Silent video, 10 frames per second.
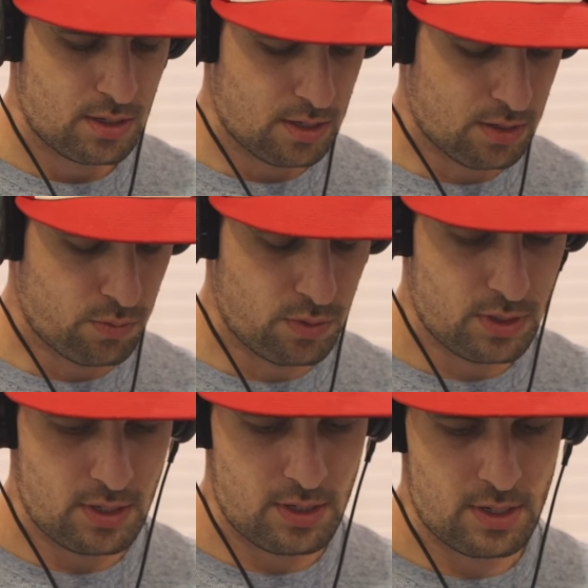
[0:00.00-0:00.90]
Got a
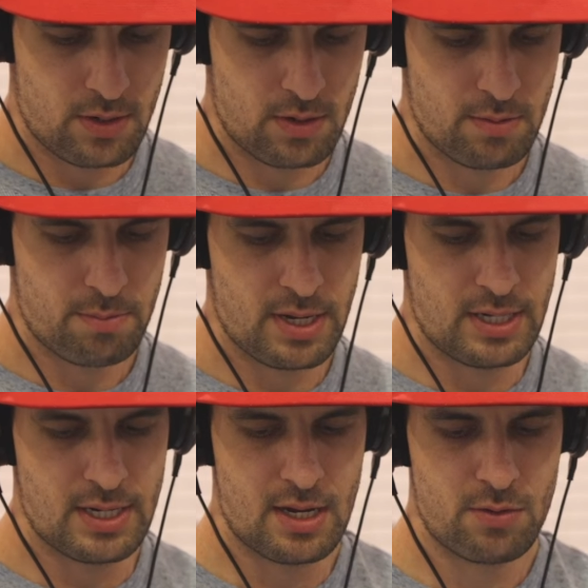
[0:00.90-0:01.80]
rookie here,
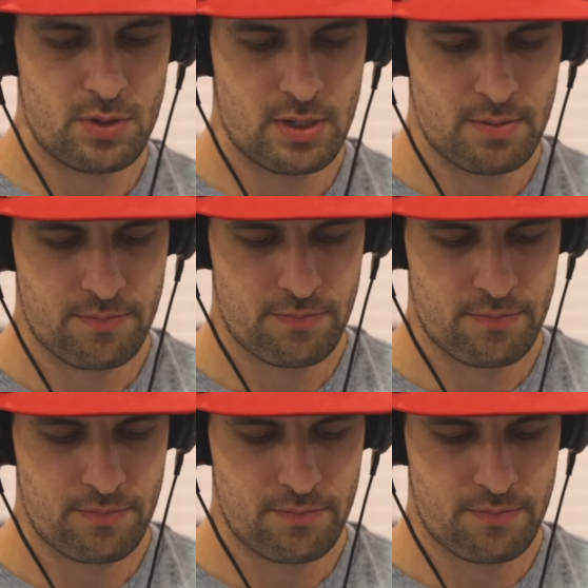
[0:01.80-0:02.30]
Peyton Henry.